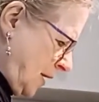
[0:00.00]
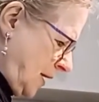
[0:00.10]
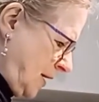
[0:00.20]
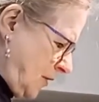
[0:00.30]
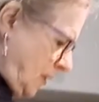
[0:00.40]

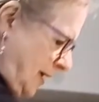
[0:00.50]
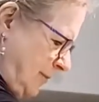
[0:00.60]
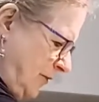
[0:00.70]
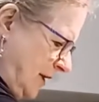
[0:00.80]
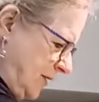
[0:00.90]
And all
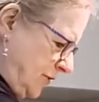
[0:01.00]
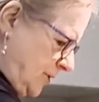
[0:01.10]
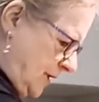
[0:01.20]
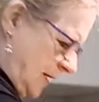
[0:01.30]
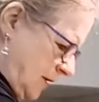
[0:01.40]
I'm really
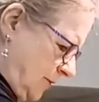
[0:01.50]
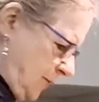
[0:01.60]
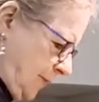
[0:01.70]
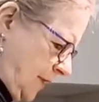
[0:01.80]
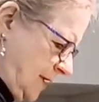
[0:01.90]
doing now
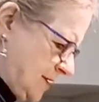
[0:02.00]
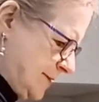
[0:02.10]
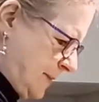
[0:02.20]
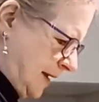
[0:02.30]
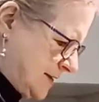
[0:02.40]

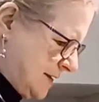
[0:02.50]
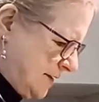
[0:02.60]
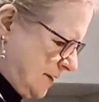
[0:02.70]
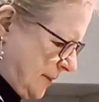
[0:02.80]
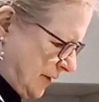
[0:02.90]
is melting
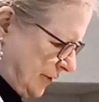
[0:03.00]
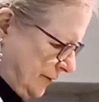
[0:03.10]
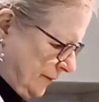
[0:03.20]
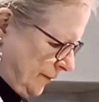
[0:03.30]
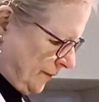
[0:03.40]
the butter
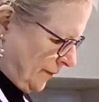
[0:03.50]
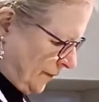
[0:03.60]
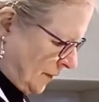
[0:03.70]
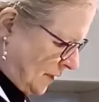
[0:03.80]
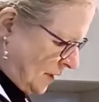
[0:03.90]

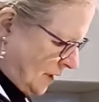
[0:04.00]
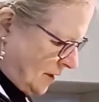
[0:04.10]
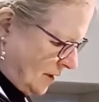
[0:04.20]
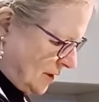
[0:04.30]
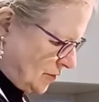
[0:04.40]

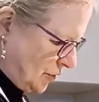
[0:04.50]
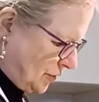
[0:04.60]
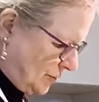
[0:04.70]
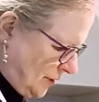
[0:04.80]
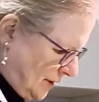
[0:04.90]
and
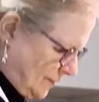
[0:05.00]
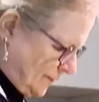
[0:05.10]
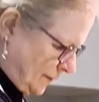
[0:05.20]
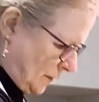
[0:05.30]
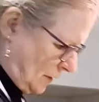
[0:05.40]
coating
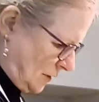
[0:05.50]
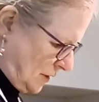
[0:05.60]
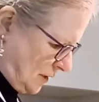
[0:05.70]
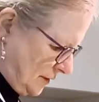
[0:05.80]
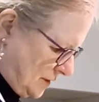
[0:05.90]

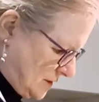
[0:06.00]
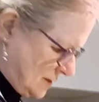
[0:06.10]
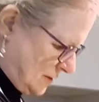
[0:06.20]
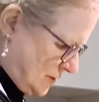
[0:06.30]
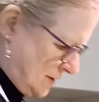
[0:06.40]
all this
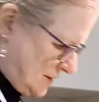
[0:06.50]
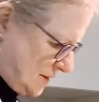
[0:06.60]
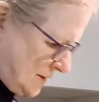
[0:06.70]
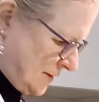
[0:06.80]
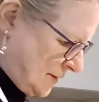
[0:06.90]

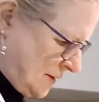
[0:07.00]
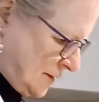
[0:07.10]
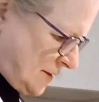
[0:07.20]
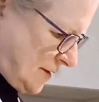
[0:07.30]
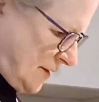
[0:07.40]
goodness
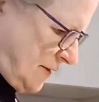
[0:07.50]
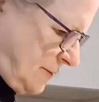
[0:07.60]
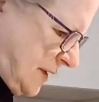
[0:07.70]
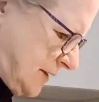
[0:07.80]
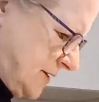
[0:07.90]
in the
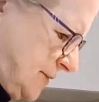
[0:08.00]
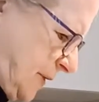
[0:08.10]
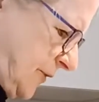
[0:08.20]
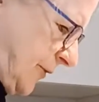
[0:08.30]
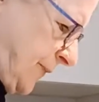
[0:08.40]
melted
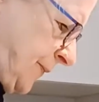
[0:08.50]
butter.